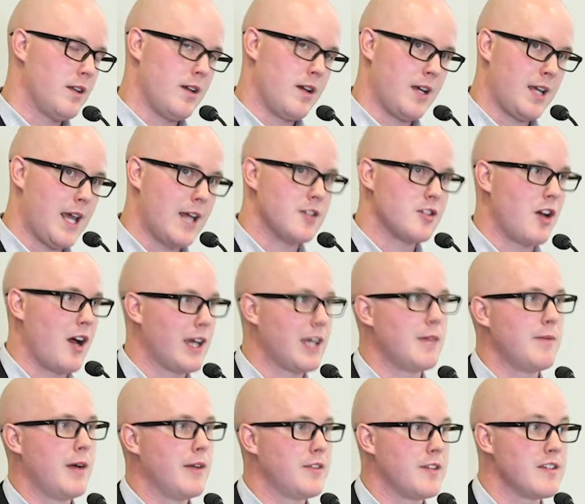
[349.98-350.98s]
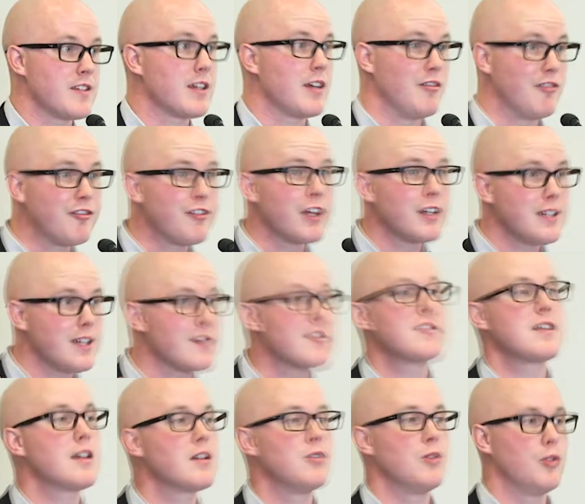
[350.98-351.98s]
again, talking about these conflicting
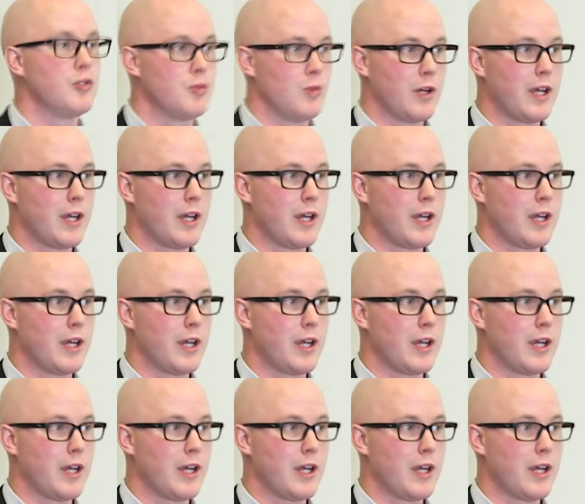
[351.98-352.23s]
signals